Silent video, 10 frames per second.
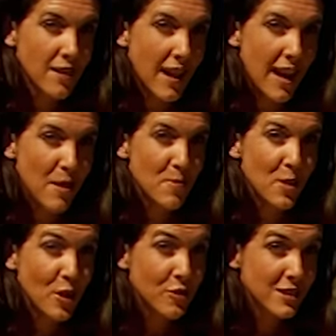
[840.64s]
the hem
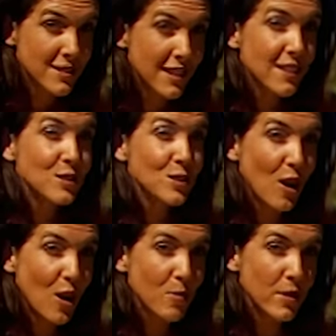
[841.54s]
of a single
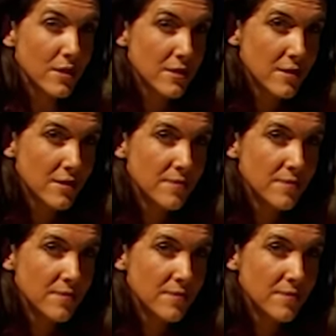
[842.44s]
garment.